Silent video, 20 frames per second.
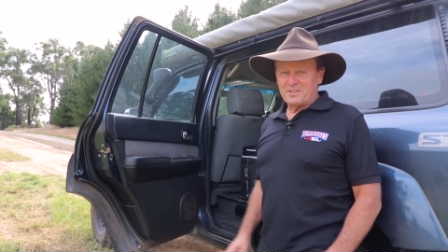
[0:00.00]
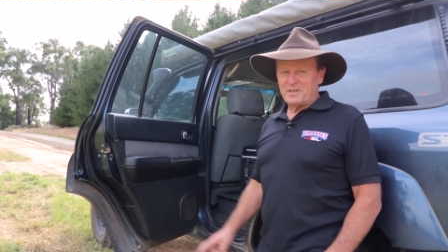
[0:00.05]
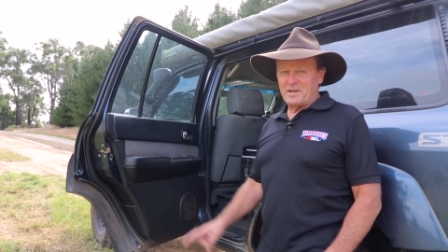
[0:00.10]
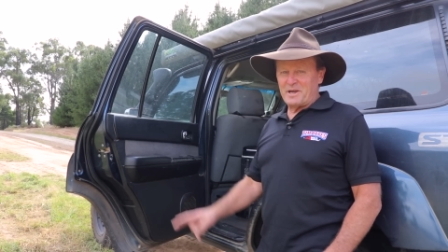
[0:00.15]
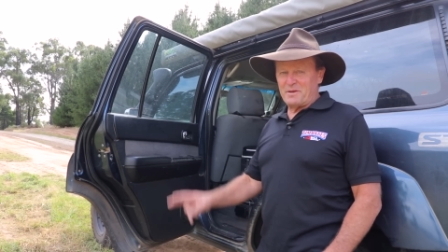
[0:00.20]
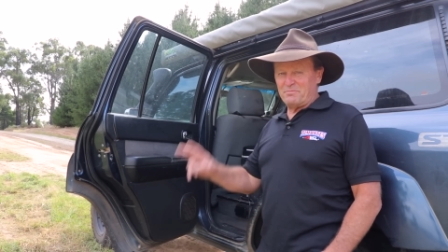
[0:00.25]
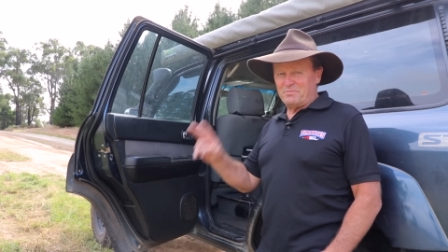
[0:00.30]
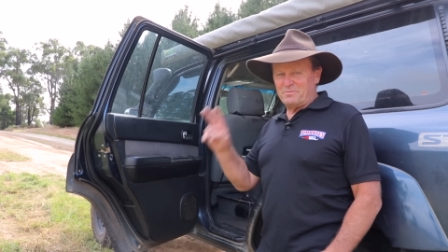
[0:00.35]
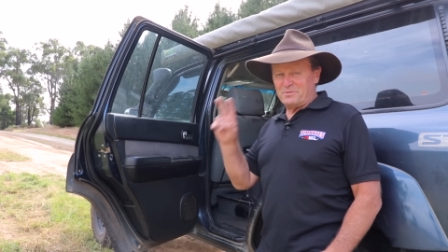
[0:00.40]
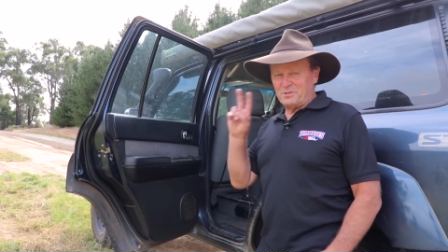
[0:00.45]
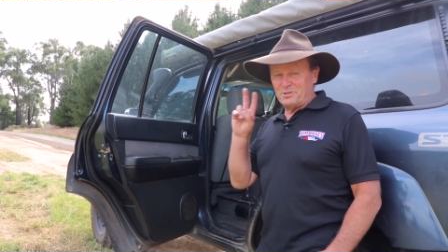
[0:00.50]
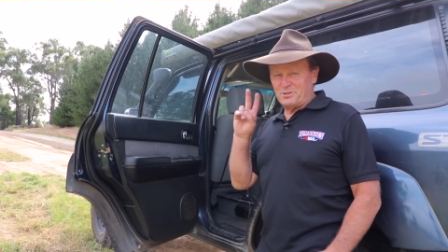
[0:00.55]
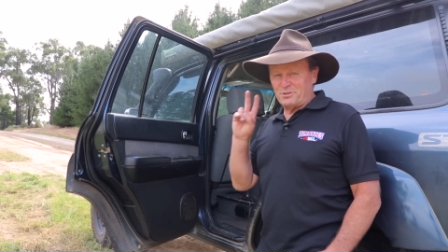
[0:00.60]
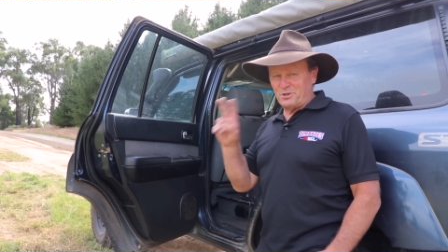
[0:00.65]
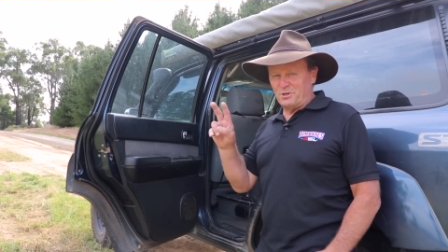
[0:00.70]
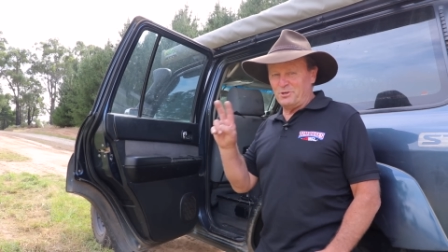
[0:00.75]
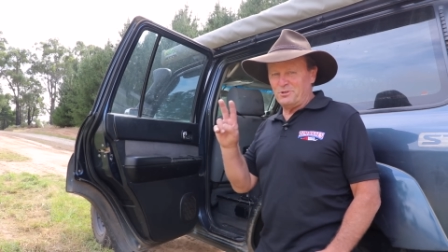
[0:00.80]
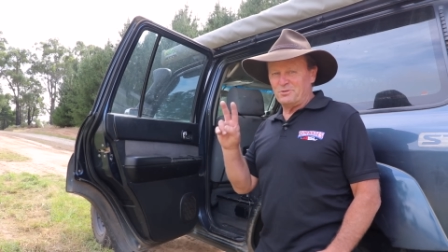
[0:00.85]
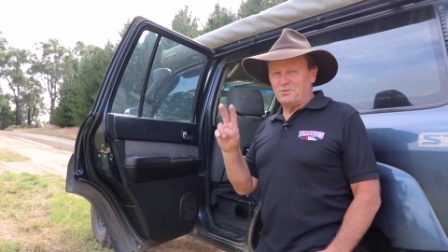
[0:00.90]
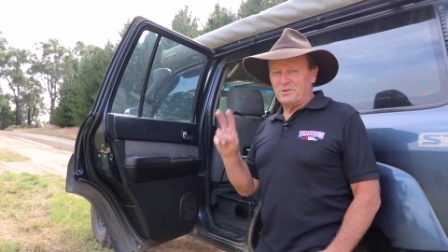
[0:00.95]
Yep,
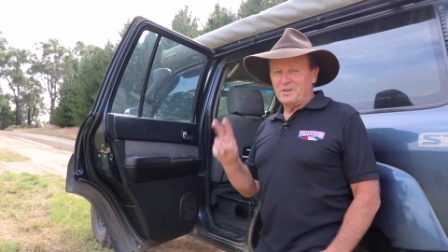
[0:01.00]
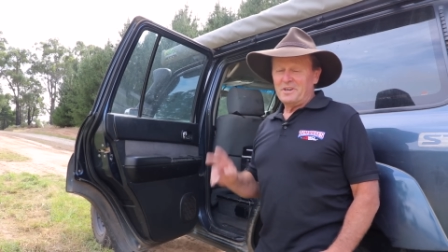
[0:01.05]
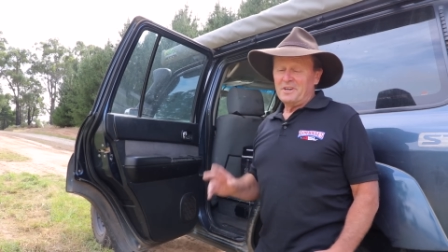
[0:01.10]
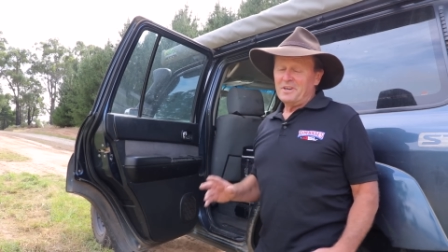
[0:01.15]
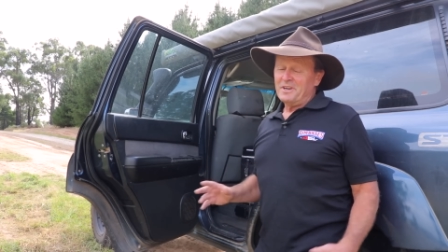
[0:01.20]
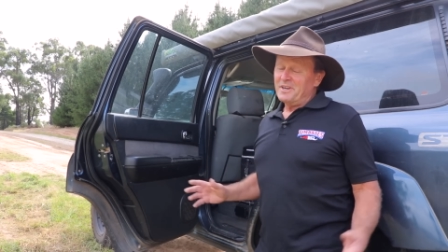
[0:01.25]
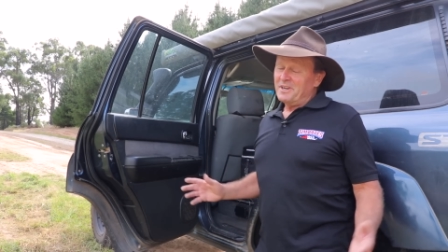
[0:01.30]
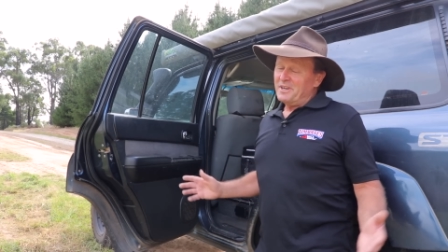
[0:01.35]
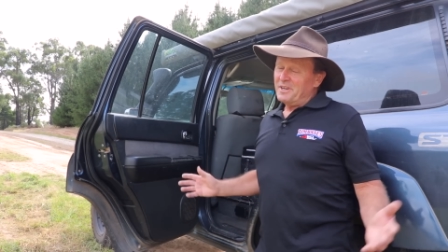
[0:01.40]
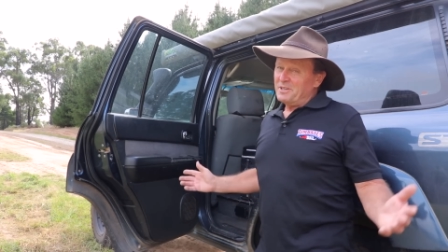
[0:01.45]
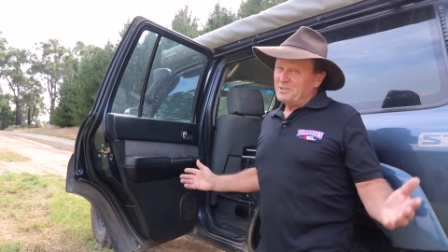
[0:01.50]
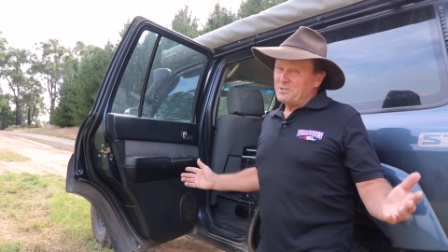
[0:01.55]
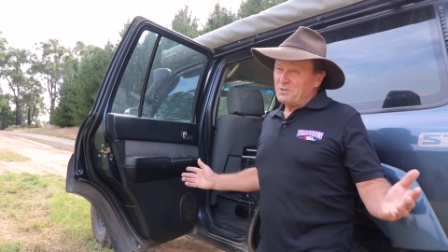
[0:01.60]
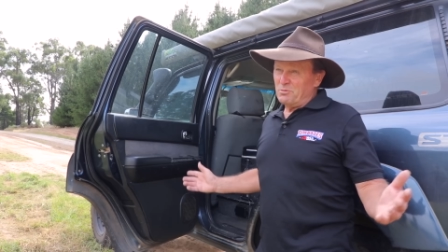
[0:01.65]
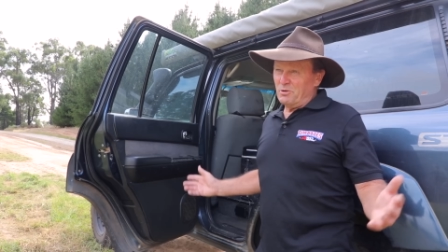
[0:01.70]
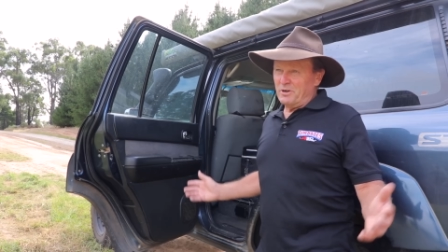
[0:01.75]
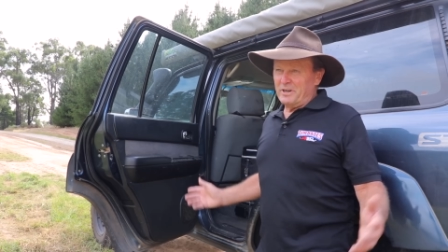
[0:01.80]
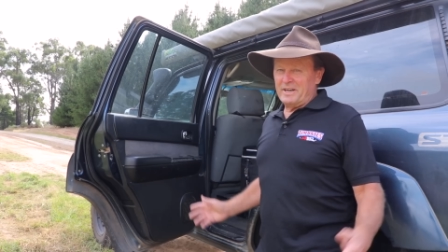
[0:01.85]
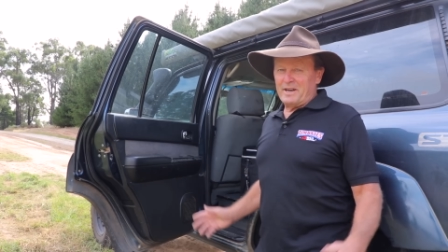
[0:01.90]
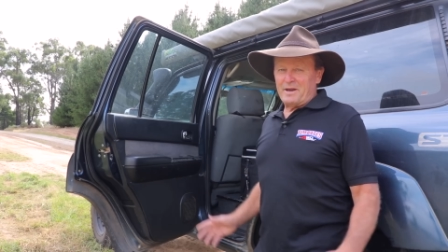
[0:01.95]
two. So
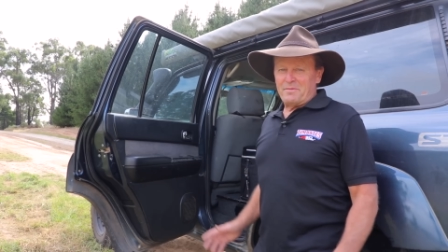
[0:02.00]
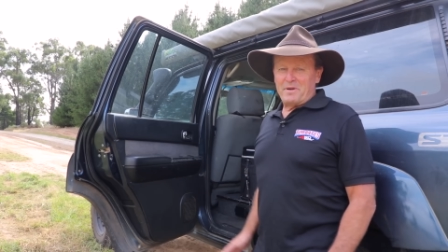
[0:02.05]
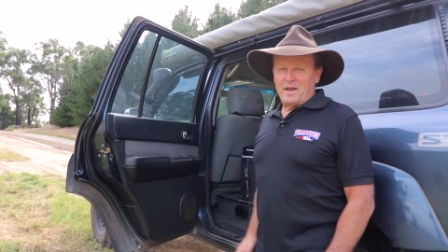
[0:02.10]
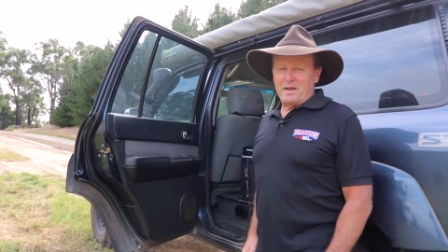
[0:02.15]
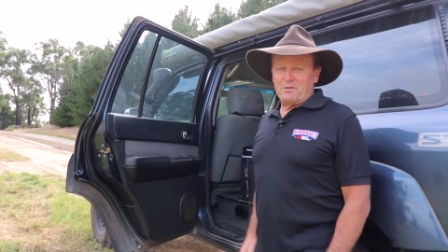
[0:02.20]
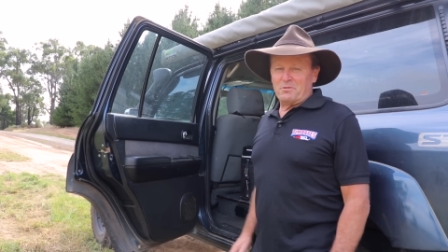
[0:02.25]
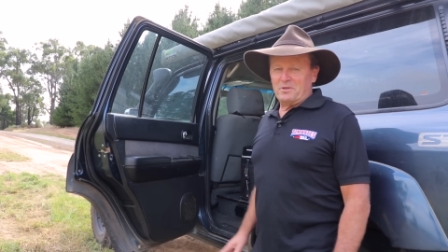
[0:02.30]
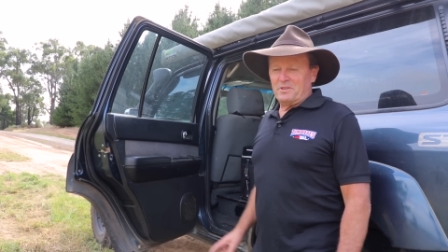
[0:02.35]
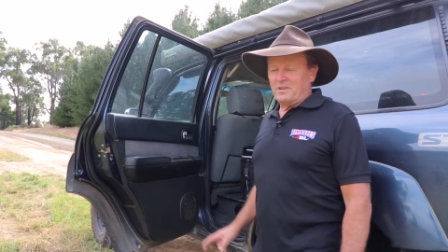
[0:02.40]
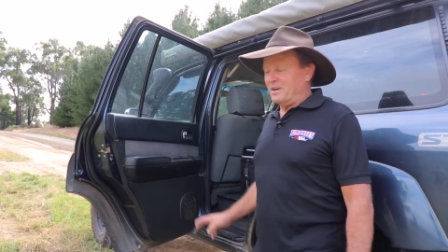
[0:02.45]
what ended up happening with